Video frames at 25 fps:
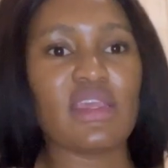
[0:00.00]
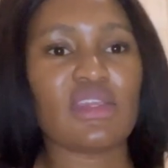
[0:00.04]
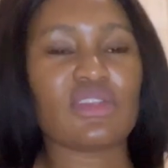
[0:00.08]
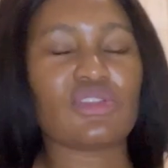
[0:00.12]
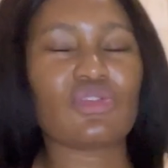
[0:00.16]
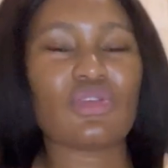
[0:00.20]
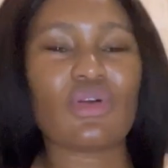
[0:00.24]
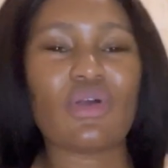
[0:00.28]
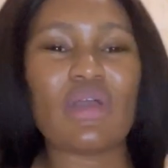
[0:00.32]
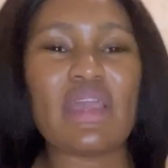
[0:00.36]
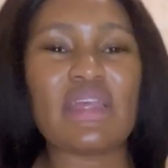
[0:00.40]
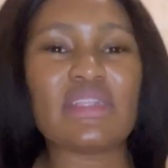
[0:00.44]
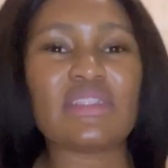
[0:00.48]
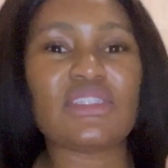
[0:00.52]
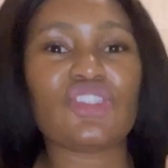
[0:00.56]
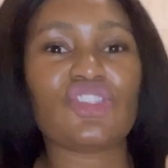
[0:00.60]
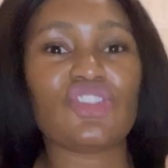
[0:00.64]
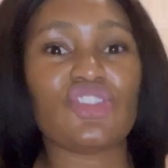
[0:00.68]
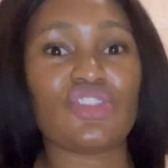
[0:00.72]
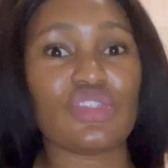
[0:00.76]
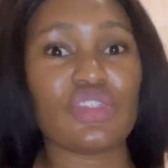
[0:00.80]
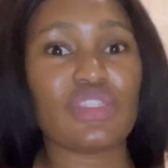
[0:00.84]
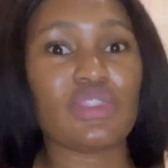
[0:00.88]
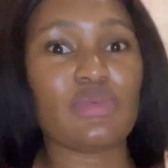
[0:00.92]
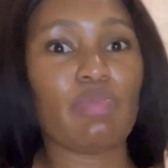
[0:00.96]
So it's
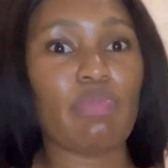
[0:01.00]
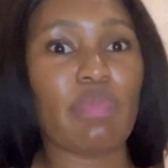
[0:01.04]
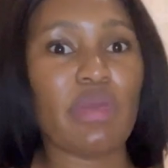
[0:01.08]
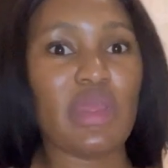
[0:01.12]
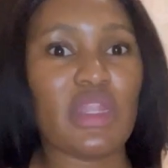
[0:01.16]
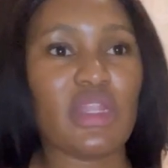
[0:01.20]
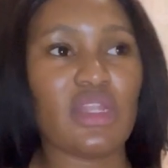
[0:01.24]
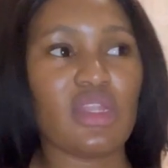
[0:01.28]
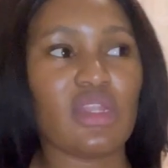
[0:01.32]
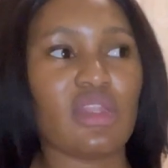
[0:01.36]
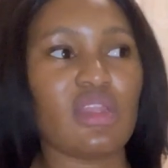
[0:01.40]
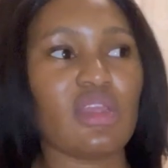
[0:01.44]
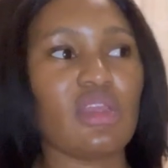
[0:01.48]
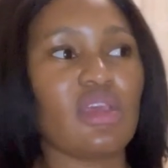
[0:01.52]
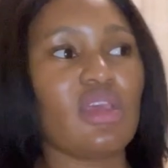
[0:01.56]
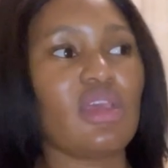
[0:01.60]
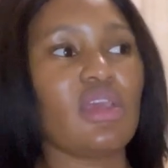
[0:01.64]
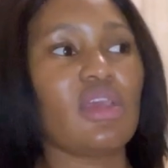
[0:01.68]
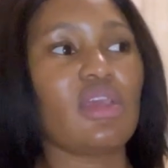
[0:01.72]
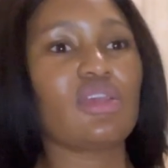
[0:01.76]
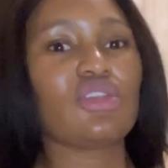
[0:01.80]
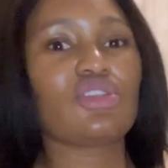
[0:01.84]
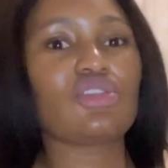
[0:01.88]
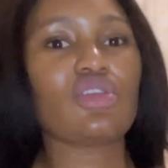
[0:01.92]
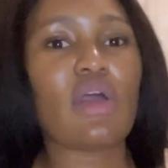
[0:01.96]
just been
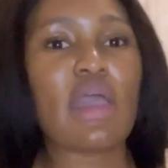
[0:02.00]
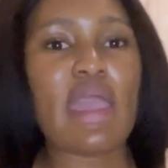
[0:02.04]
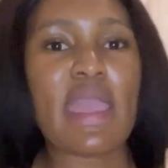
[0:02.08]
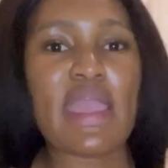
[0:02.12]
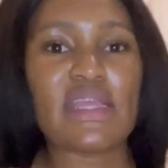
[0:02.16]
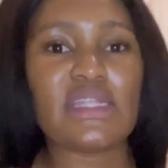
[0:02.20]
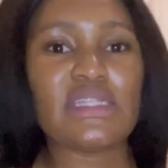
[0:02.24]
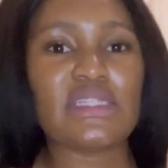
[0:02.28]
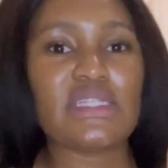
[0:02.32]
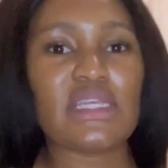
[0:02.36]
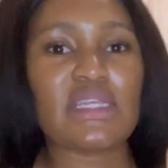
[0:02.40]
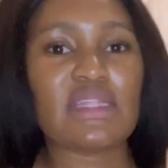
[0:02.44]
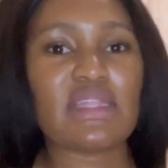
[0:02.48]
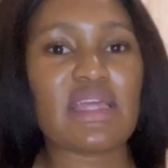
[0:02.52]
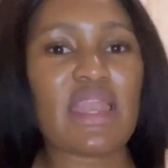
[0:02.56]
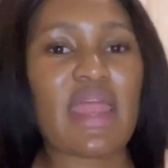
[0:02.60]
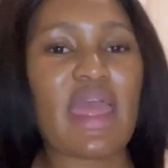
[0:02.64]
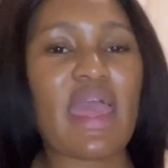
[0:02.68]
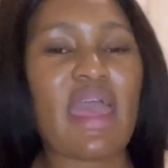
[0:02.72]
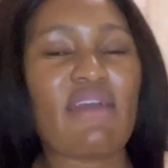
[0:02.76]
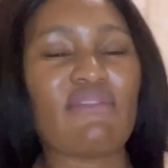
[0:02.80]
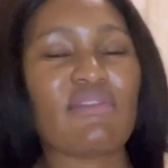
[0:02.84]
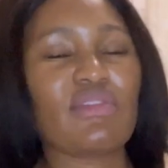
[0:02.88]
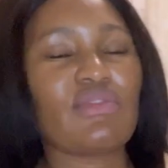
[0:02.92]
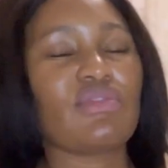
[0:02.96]
so hectic that I
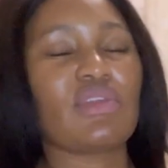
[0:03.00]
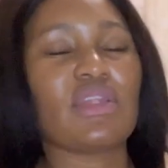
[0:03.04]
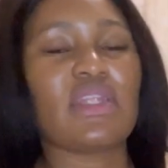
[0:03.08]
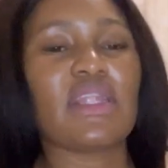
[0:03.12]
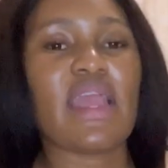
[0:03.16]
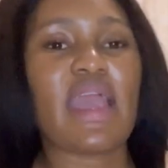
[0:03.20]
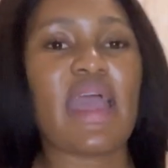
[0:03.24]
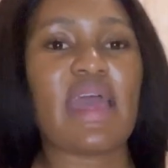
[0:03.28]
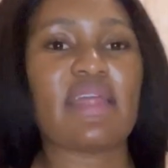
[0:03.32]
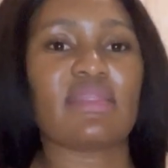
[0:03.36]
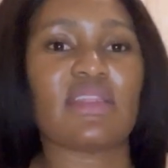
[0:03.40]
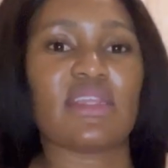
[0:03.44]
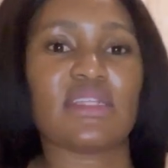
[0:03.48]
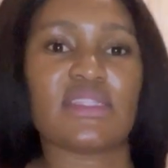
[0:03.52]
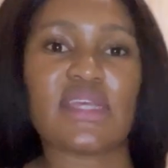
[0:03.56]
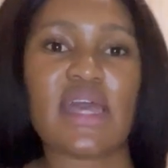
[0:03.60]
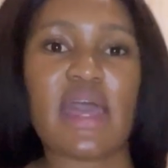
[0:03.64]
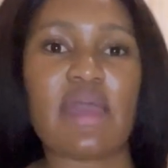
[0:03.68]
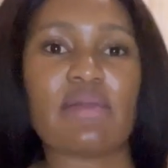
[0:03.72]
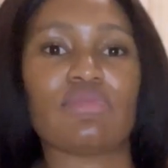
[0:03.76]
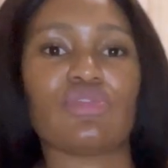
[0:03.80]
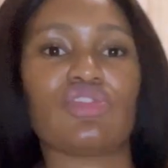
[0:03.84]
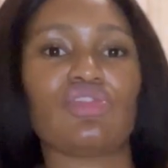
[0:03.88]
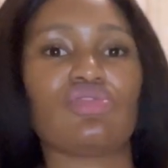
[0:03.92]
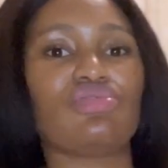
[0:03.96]
haven't really had the
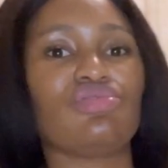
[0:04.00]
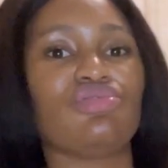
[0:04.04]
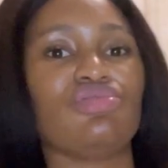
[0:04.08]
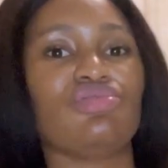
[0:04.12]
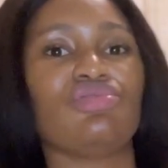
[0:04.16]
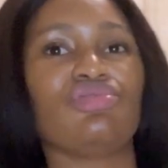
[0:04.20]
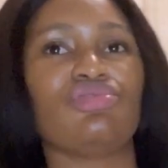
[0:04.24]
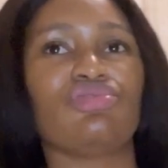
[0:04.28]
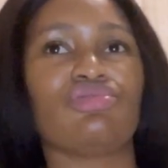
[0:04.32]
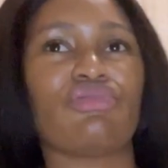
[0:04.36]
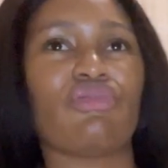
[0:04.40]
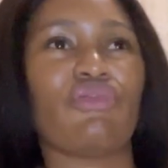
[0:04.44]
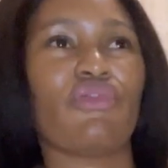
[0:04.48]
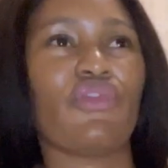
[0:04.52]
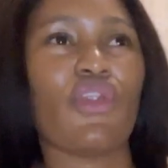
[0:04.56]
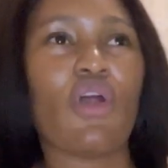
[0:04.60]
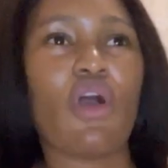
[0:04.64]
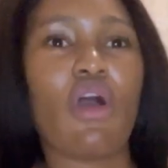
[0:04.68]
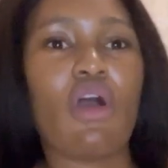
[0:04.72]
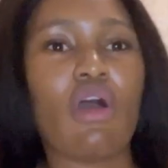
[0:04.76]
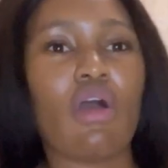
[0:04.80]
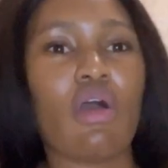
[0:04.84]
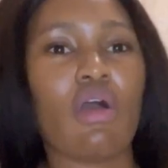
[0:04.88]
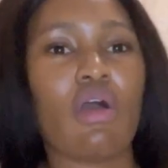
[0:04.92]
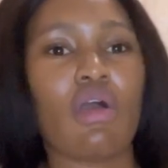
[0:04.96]
time to
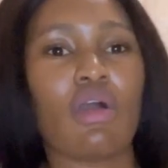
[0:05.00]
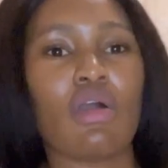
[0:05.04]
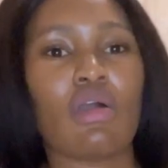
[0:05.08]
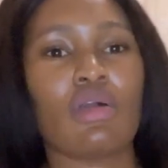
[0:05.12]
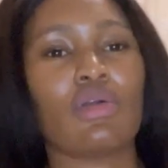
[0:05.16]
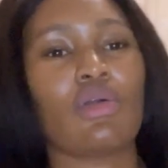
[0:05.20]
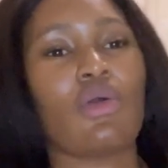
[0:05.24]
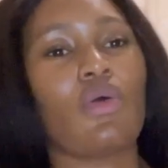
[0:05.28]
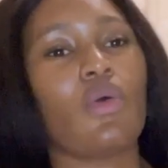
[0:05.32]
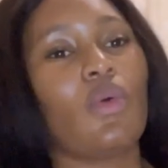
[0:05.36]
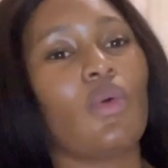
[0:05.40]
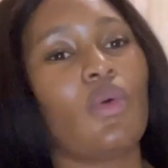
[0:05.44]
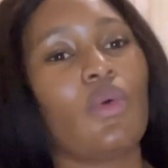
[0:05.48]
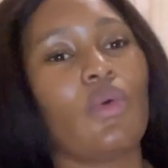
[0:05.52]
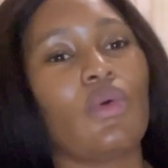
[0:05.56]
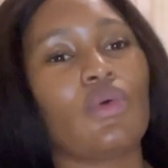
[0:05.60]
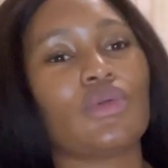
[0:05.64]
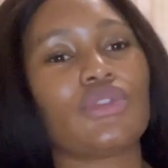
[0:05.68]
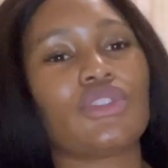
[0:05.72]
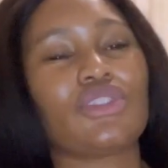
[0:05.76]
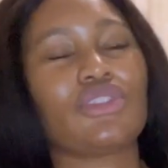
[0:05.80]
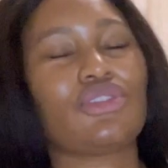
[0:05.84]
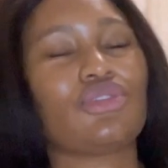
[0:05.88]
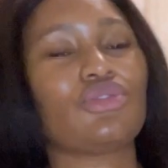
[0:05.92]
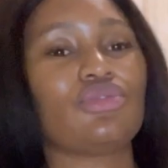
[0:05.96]
vlog or
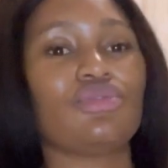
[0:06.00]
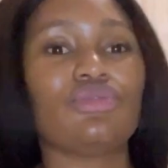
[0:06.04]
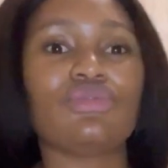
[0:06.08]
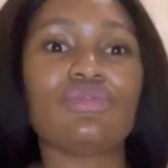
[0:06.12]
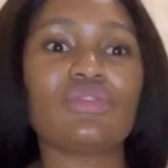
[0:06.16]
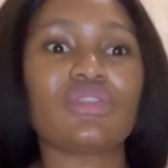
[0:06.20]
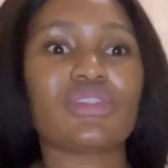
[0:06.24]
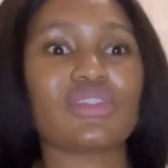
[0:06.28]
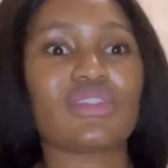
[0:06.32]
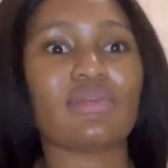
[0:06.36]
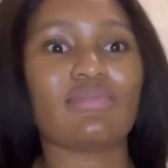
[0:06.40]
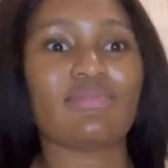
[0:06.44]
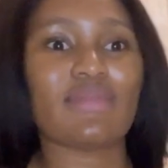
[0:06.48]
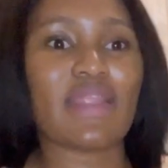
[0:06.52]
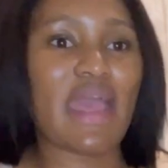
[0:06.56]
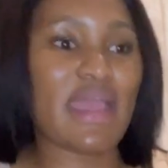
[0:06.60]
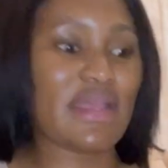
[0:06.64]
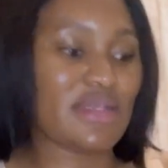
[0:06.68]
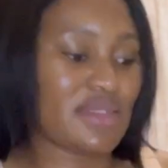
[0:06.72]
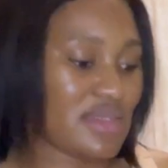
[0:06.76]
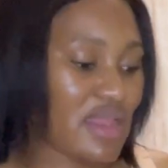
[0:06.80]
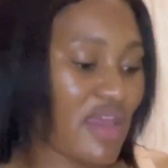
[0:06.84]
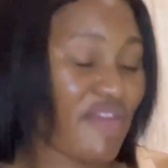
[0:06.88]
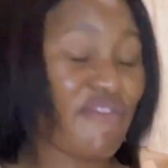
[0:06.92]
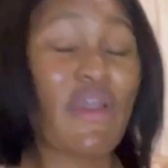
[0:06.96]
just do some nice
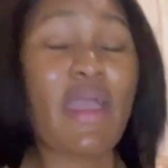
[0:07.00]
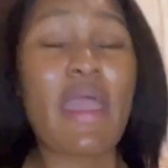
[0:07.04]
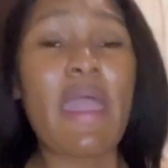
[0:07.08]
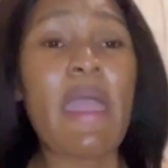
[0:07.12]
stuff.